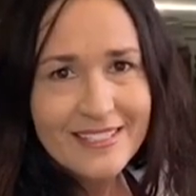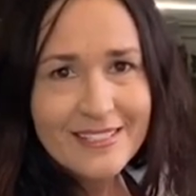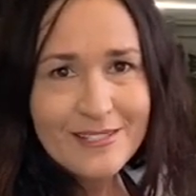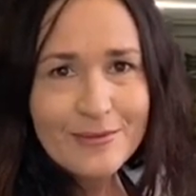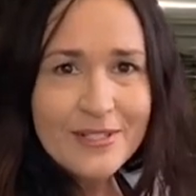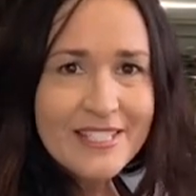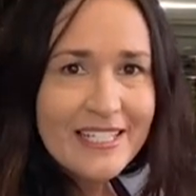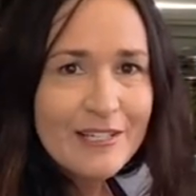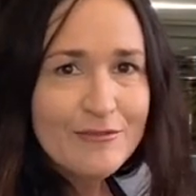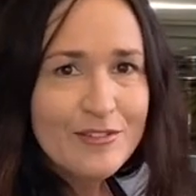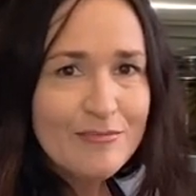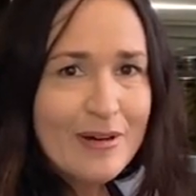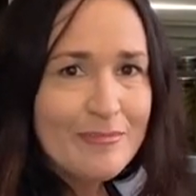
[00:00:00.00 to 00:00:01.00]
is what's
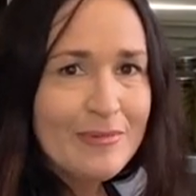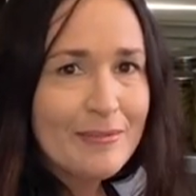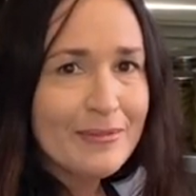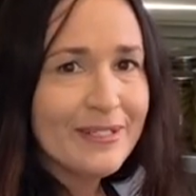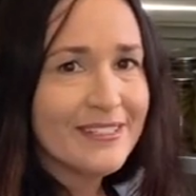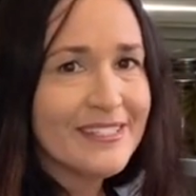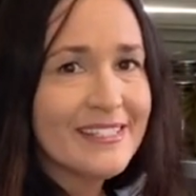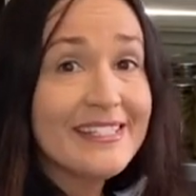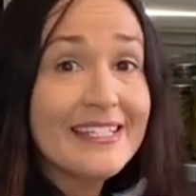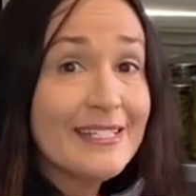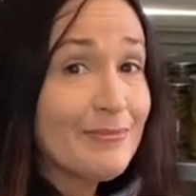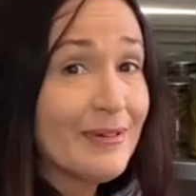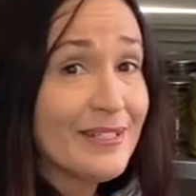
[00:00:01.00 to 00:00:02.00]
left of my pumpkins
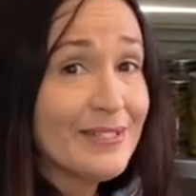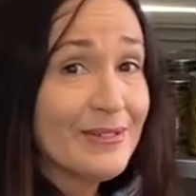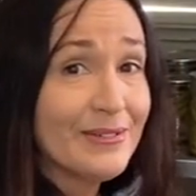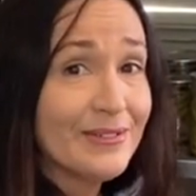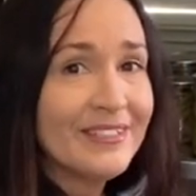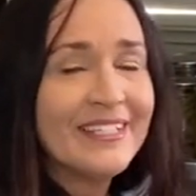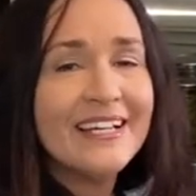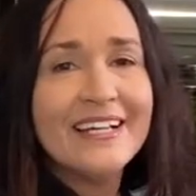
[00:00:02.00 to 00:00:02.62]
6 months on.